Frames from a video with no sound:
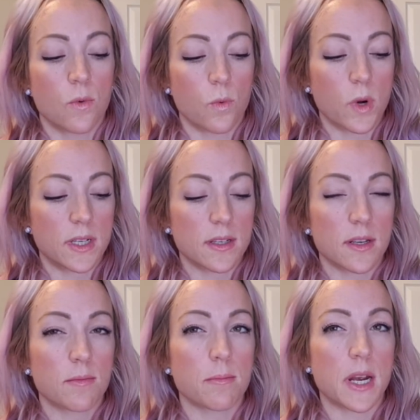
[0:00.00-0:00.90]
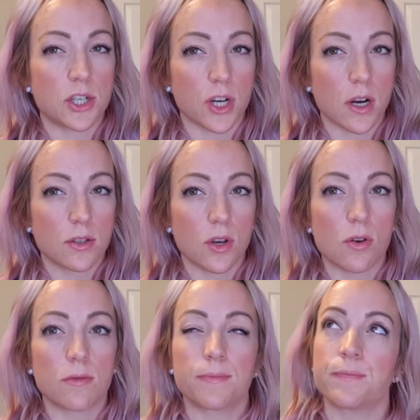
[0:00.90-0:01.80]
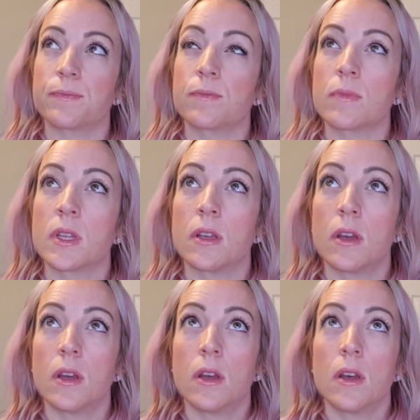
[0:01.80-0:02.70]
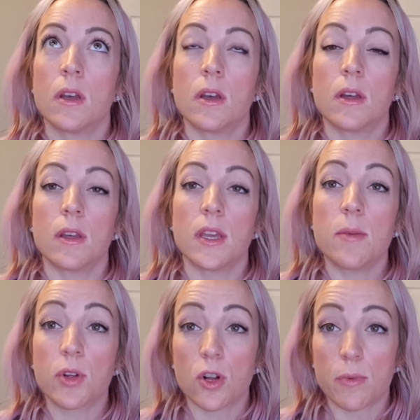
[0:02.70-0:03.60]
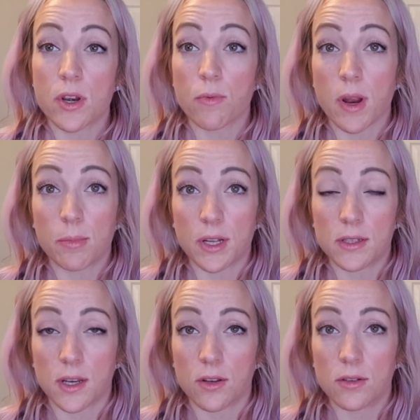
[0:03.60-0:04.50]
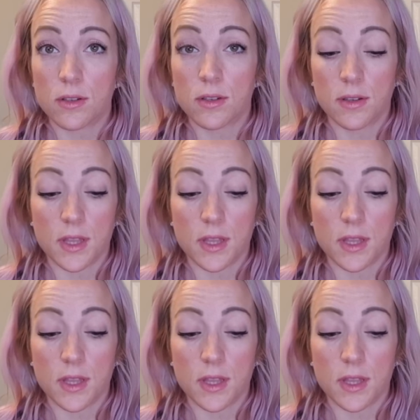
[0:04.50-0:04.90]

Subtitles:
What does it measure? So hemoglobin, your red blood cells,